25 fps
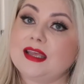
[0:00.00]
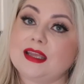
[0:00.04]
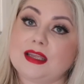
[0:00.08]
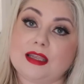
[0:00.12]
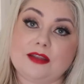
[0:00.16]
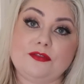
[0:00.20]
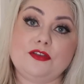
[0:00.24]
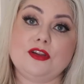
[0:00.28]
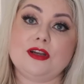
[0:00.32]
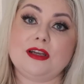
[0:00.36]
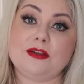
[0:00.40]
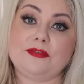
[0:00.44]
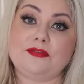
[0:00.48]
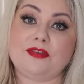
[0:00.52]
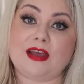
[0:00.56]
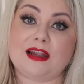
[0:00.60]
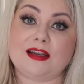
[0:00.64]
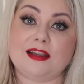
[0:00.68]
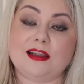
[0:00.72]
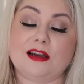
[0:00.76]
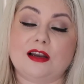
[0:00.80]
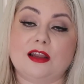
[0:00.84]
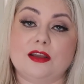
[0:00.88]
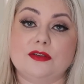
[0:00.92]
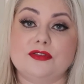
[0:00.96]
If you live
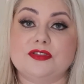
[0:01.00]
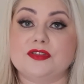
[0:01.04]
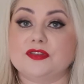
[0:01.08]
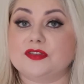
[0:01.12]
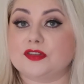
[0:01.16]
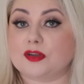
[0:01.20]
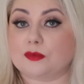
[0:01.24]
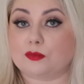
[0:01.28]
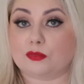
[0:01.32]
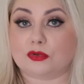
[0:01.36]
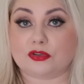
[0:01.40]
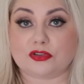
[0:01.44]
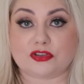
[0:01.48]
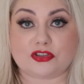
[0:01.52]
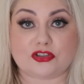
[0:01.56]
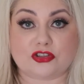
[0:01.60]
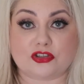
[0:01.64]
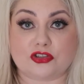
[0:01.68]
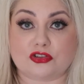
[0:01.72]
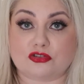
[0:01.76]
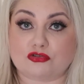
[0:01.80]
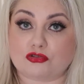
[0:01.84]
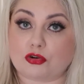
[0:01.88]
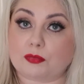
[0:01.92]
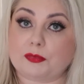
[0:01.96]
fairly close and someone's
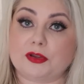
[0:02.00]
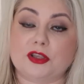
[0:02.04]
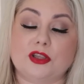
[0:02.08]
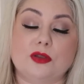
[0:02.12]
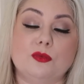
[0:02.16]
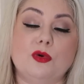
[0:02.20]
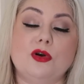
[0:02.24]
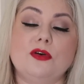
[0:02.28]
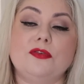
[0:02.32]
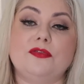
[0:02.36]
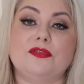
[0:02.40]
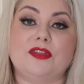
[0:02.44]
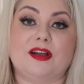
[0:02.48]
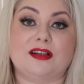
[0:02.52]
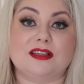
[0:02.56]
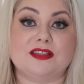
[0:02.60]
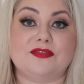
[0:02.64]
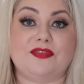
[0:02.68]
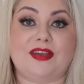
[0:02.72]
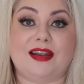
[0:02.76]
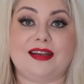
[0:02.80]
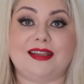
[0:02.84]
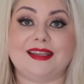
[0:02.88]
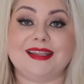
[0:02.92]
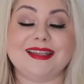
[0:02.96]
just dropping you off, that's
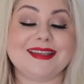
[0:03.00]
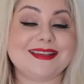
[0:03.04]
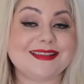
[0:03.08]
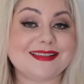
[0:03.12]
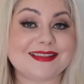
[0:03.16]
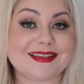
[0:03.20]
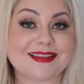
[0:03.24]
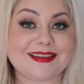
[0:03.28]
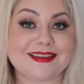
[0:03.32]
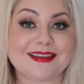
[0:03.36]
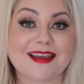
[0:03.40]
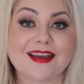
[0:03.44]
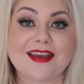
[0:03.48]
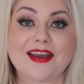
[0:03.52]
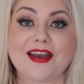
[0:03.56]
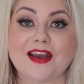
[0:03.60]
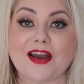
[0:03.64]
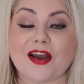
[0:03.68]
fairly easy.